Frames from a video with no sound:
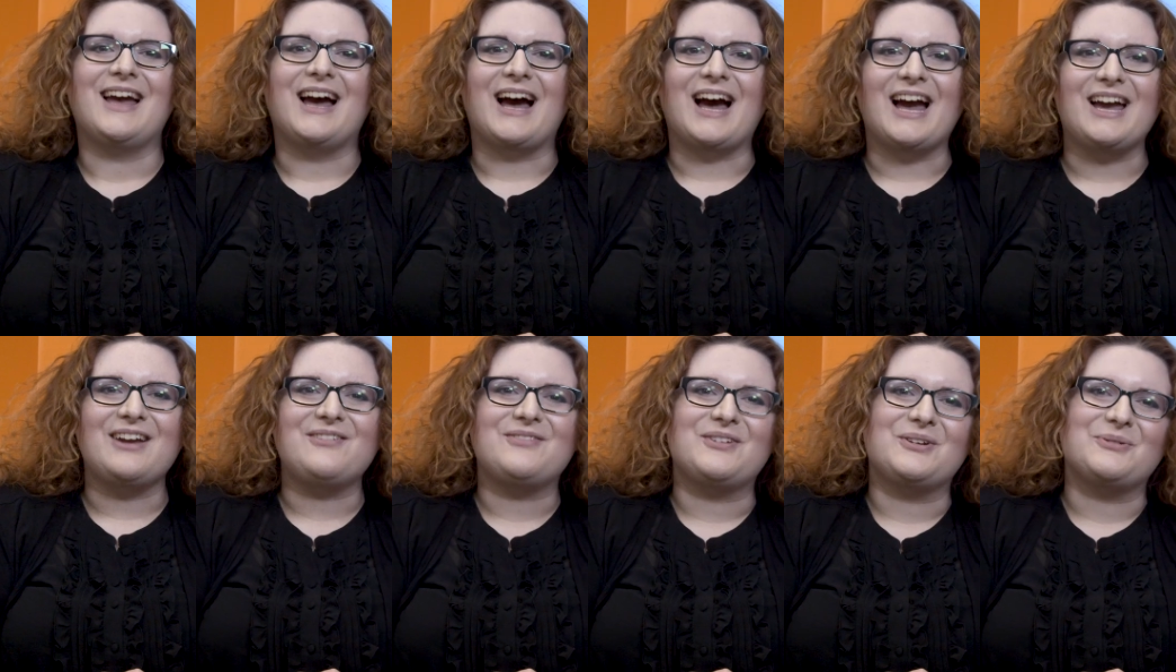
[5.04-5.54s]

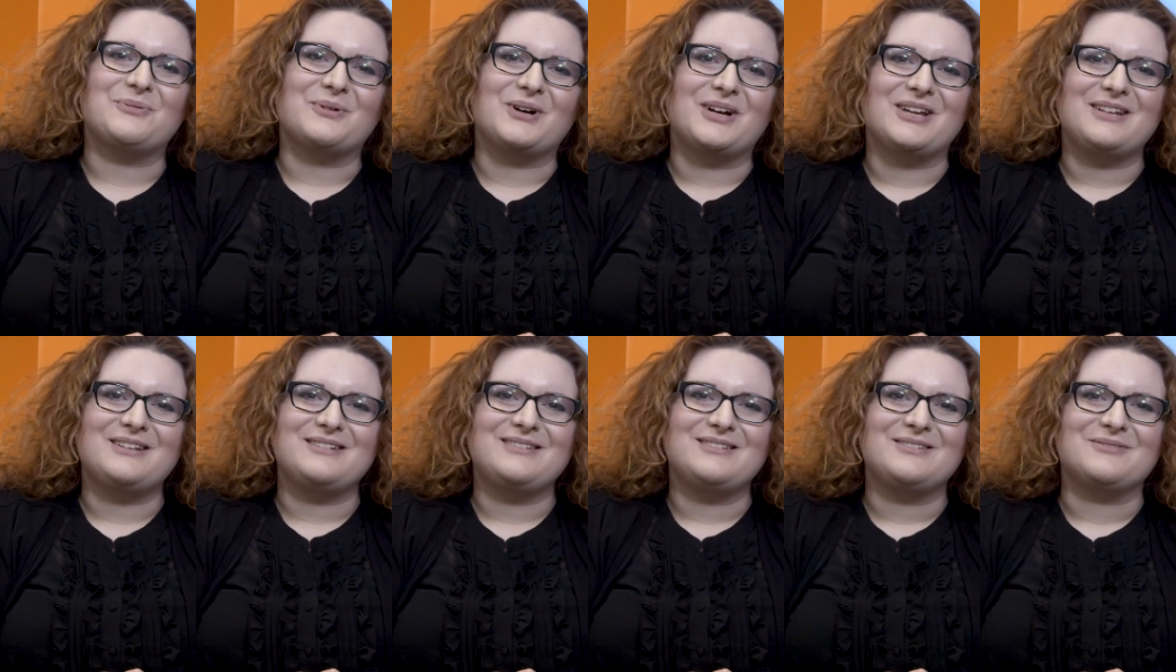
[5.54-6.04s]
Hi
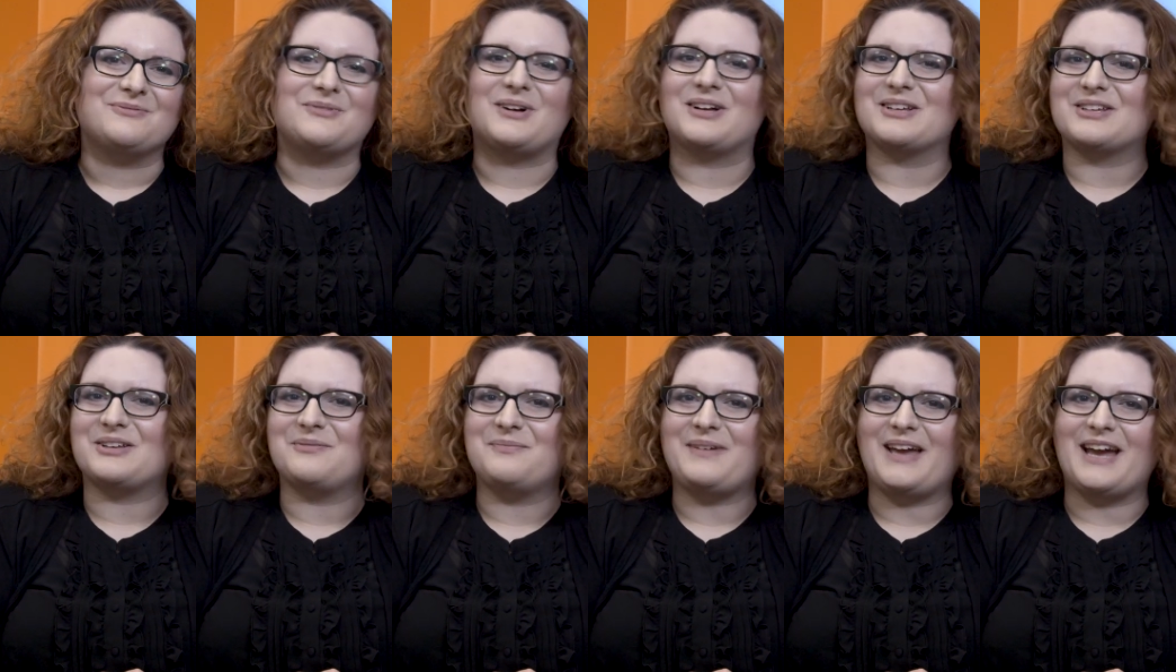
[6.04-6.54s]
everyone,
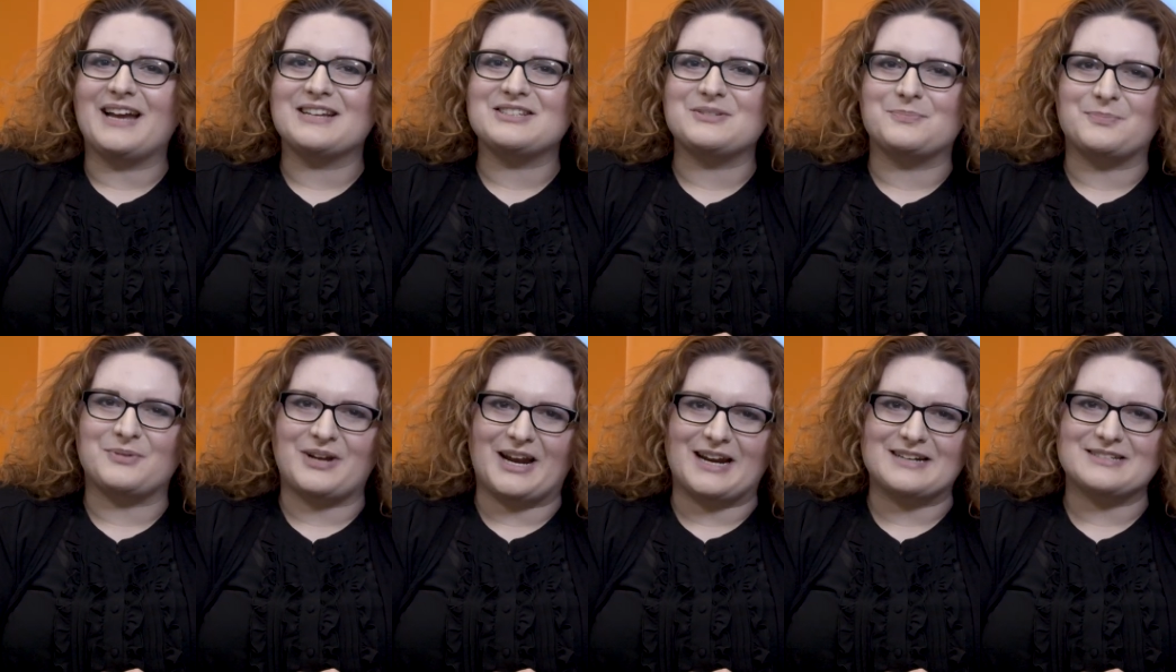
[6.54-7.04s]
welcome back
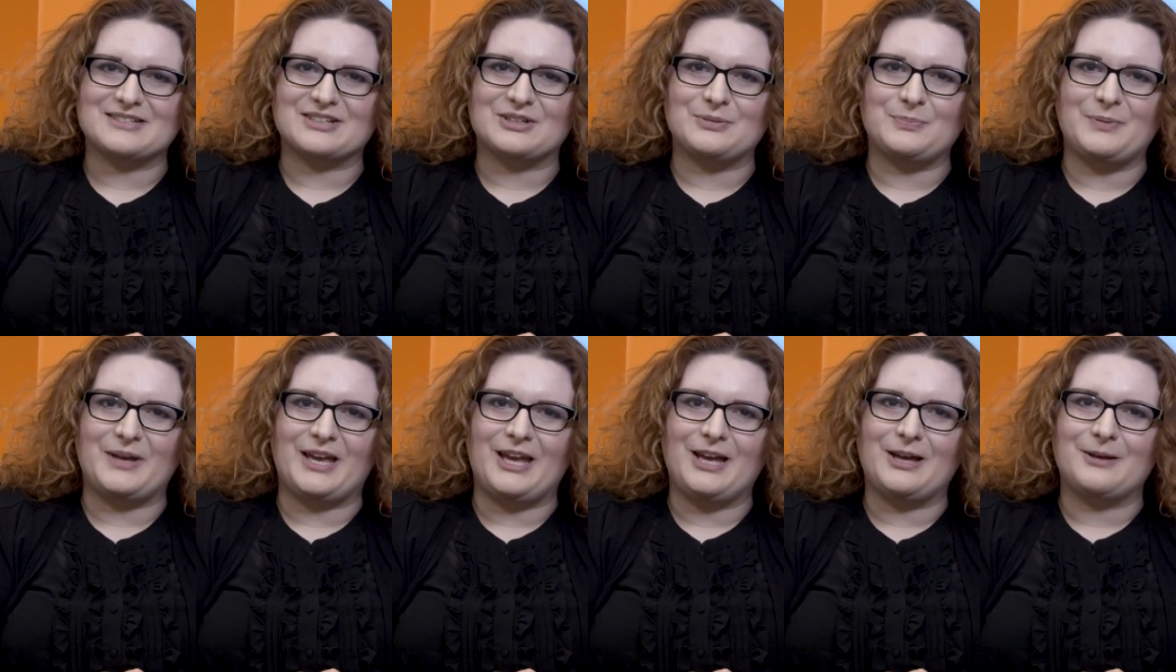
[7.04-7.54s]
to Practical
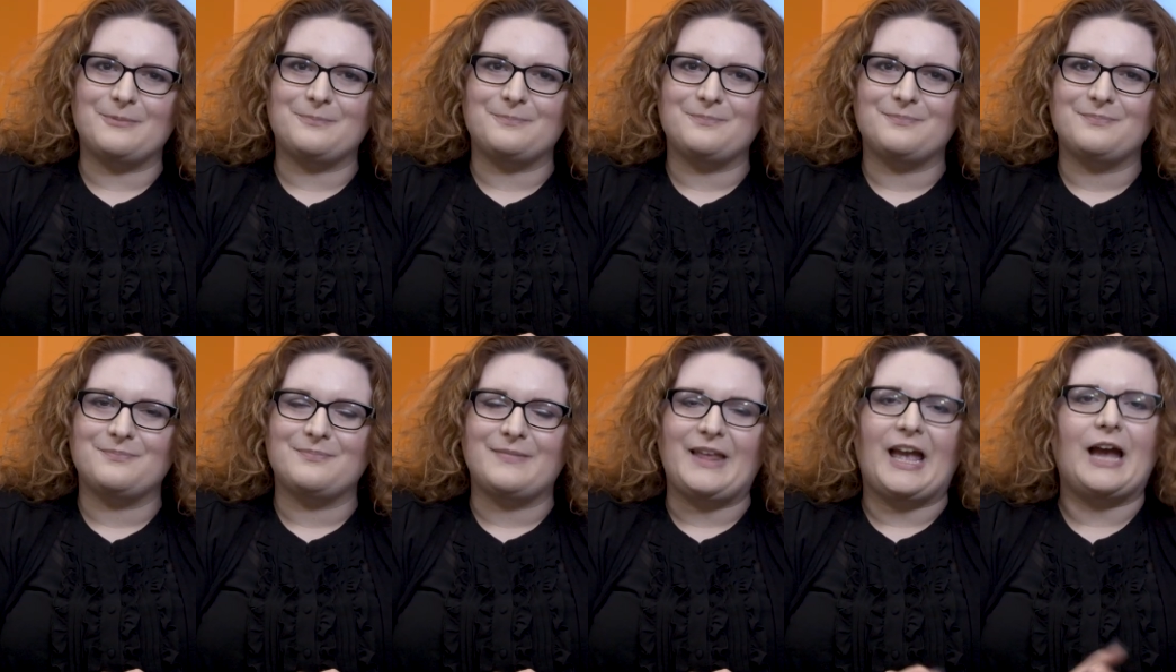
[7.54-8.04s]

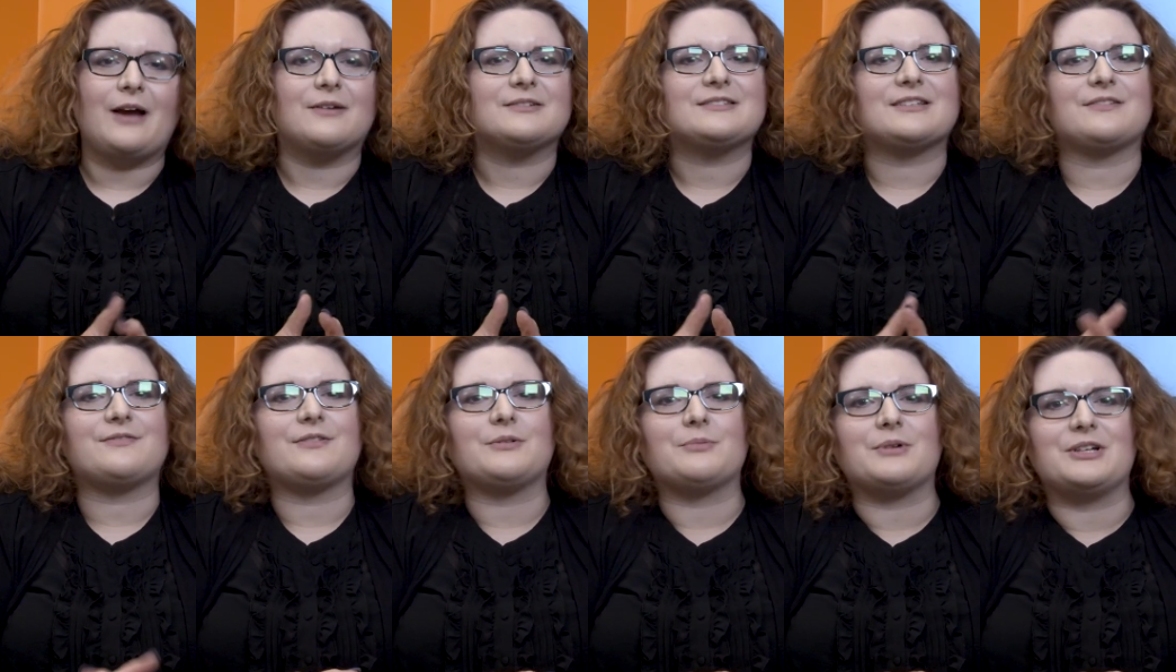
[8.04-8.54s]
Pam.
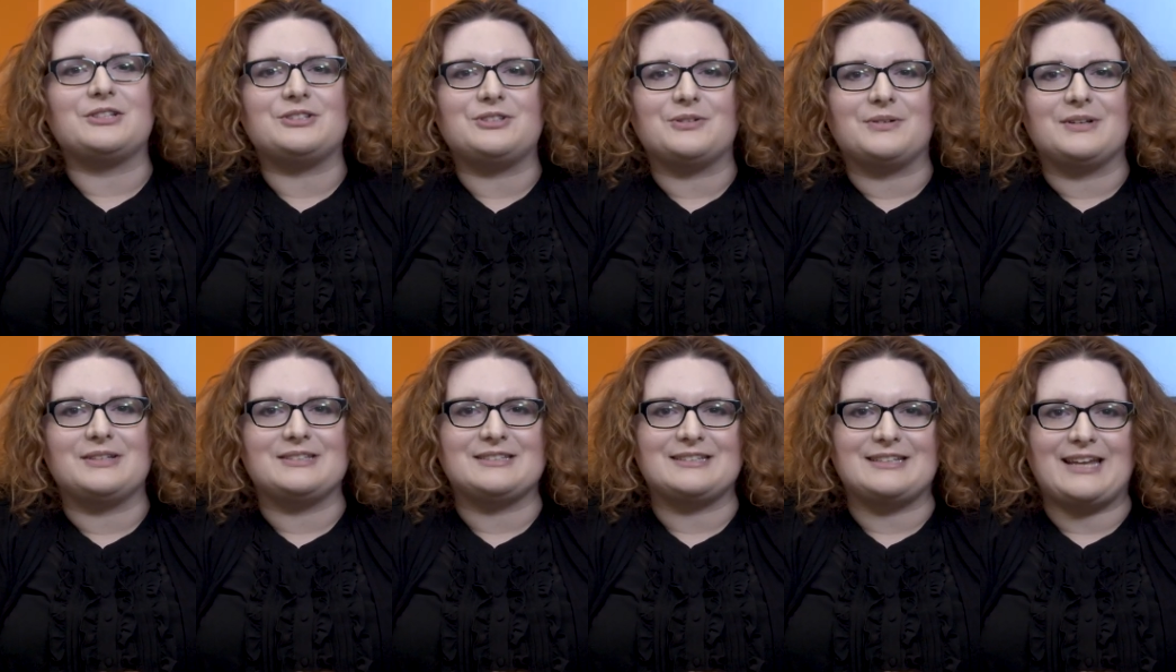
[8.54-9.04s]
How's everyone
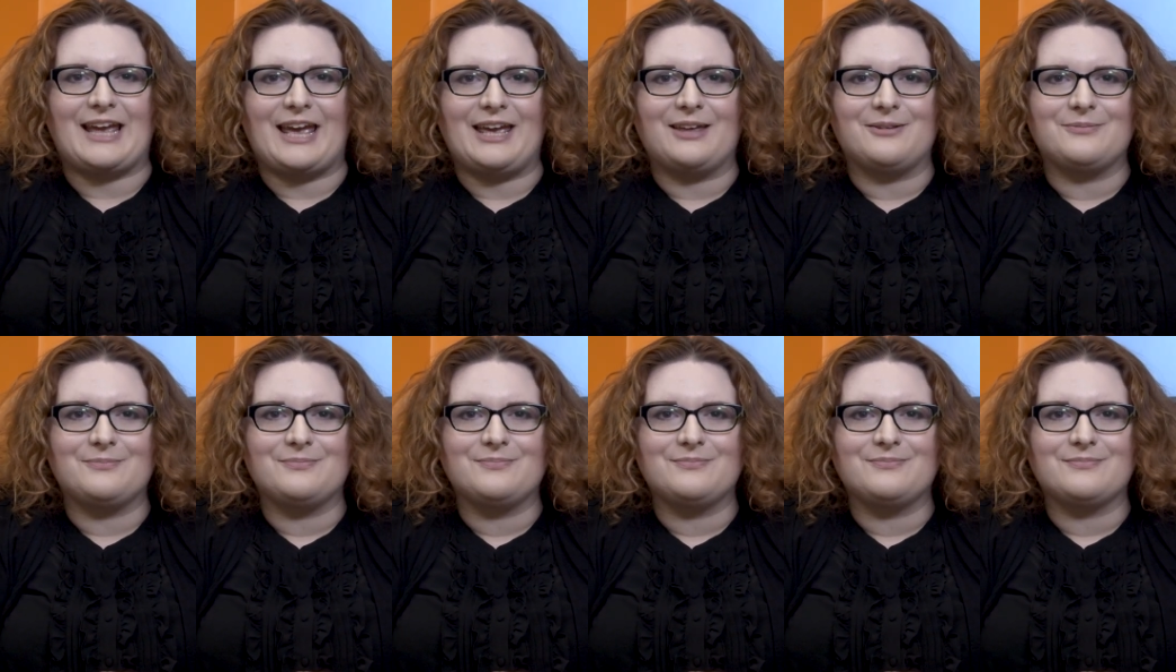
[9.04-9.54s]
doing
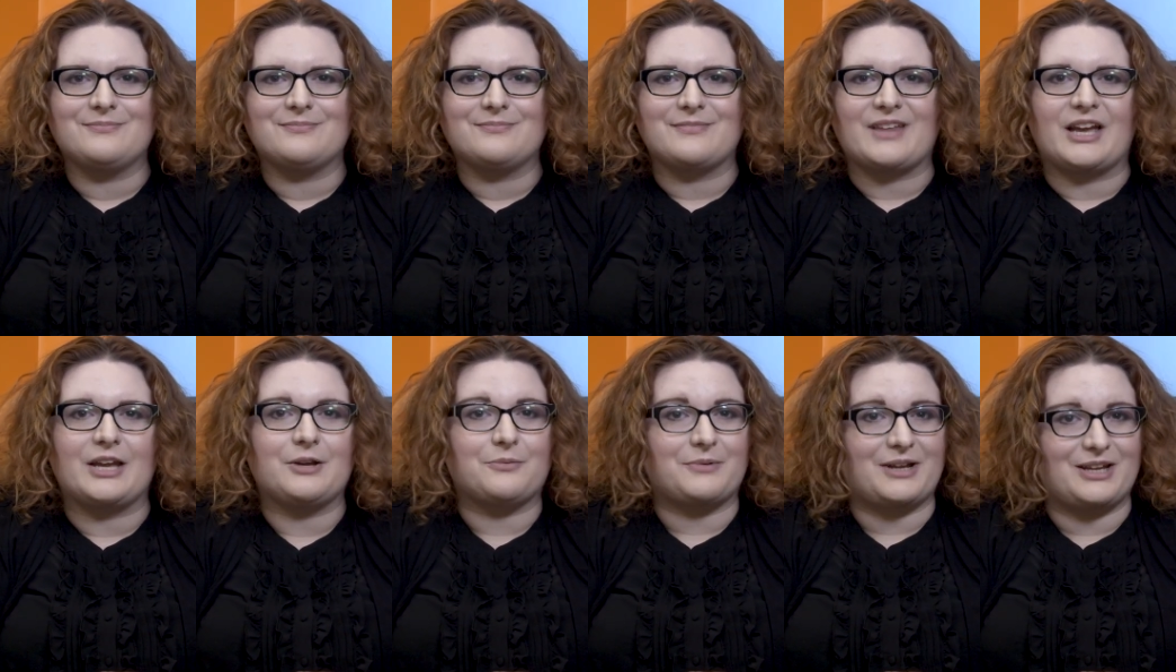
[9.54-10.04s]
today?
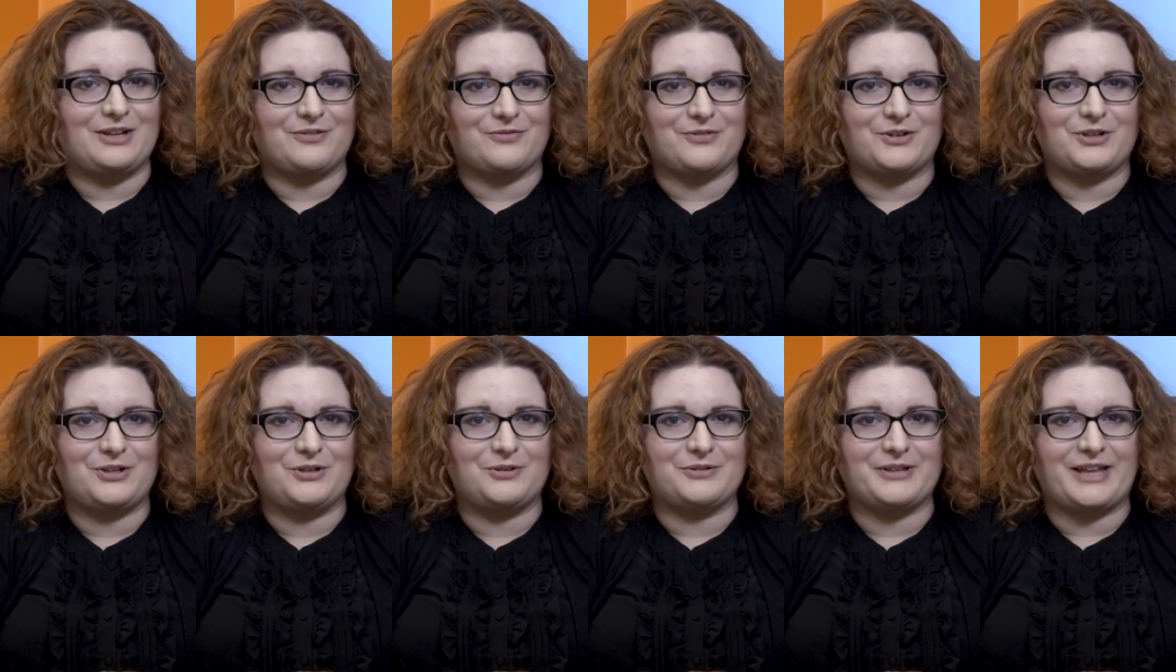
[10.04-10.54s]
Are you ready
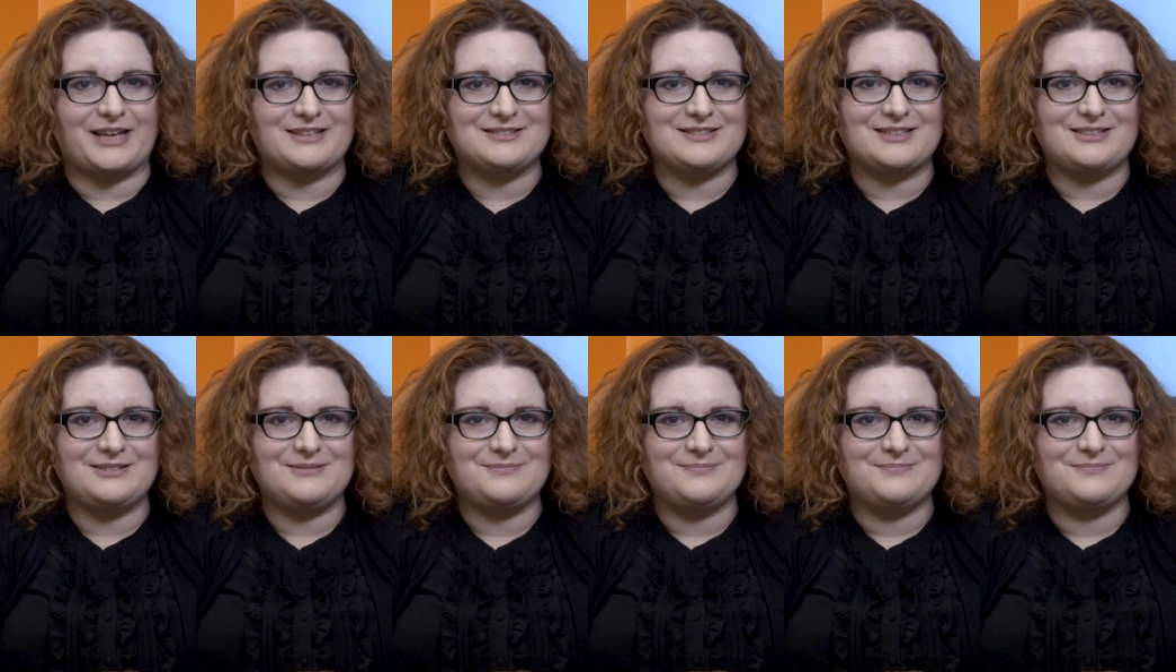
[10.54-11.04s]
for a new
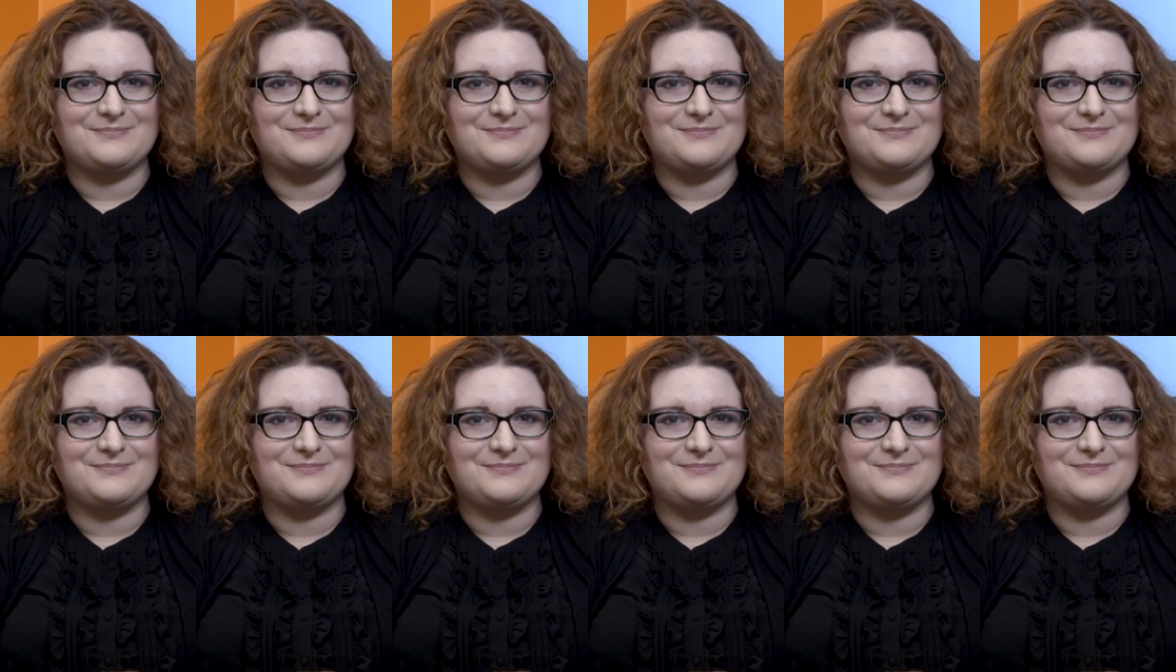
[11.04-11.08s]
lesson?